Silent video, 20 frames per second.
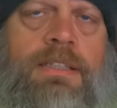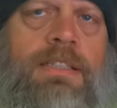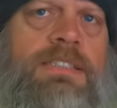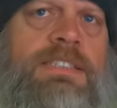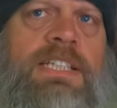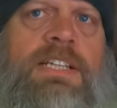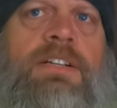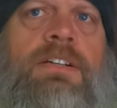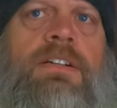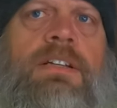
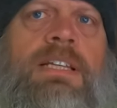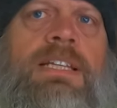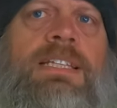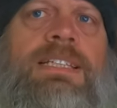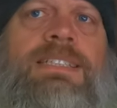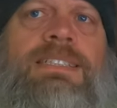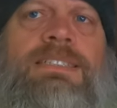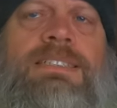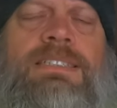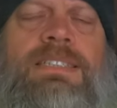This here
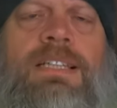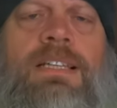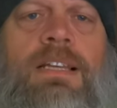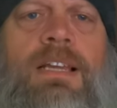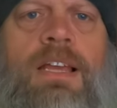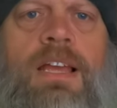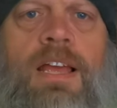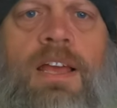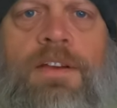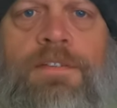is
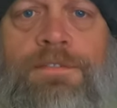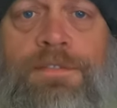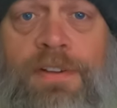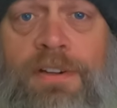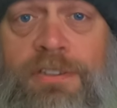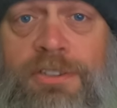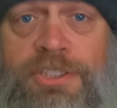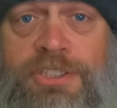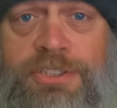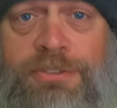
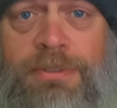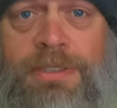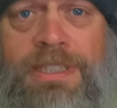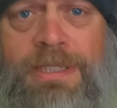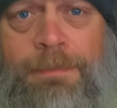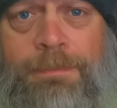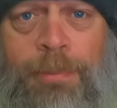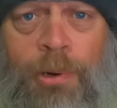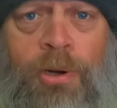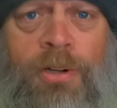Fear
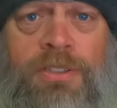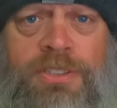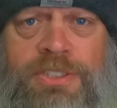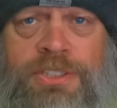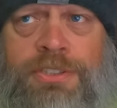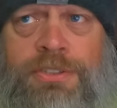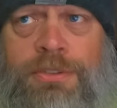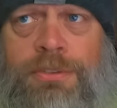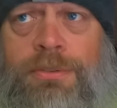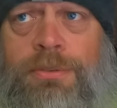Street Part
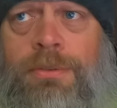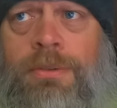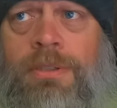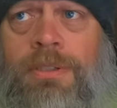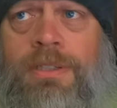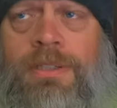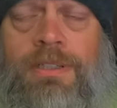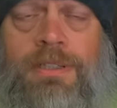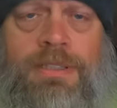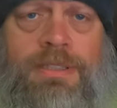2,
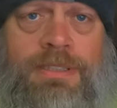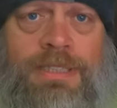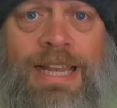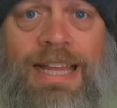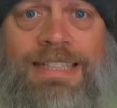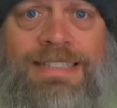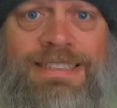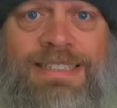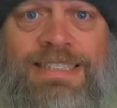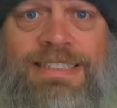
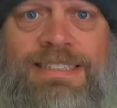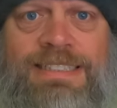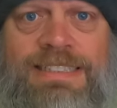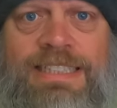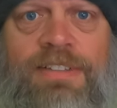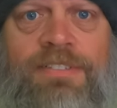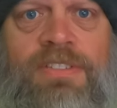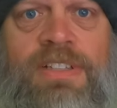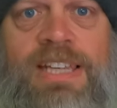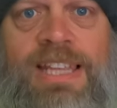
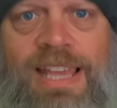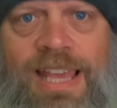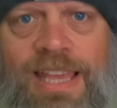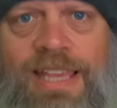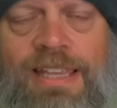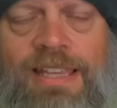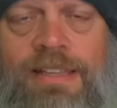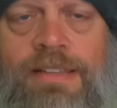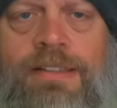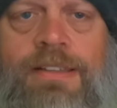
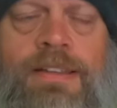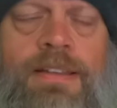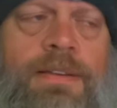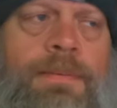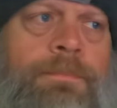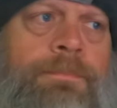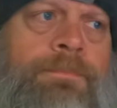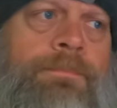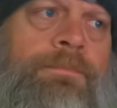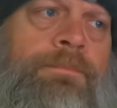1978.
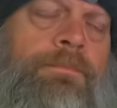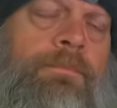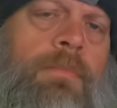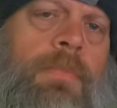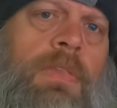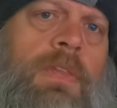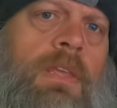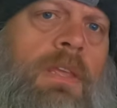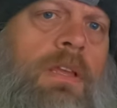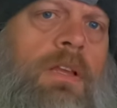
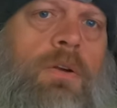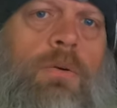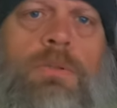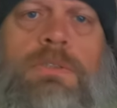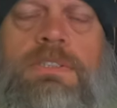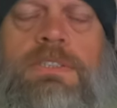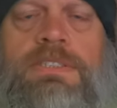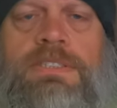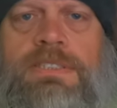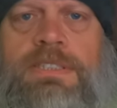Of
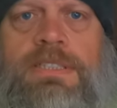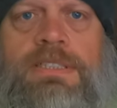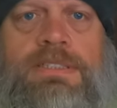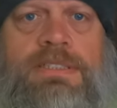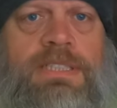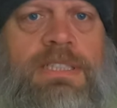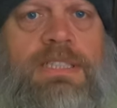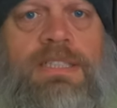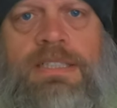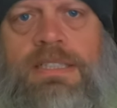course, this
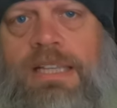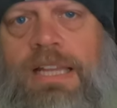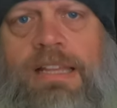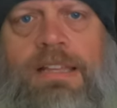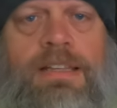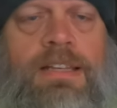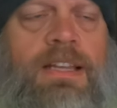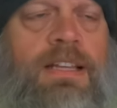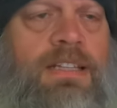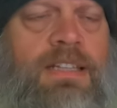is a
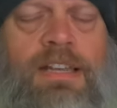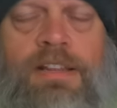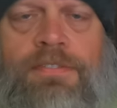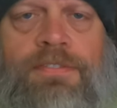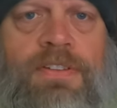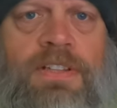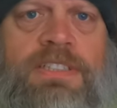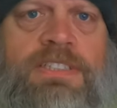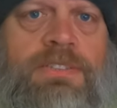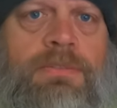
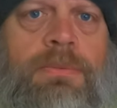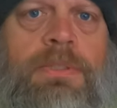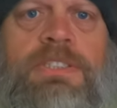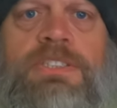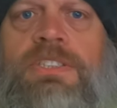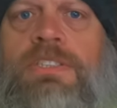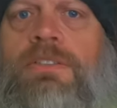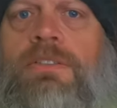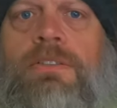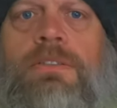Netflix
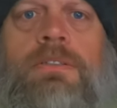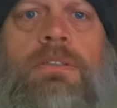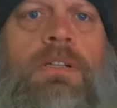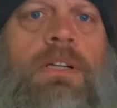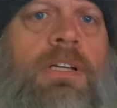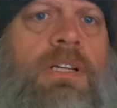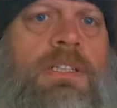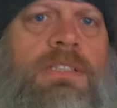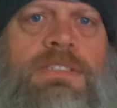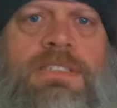original.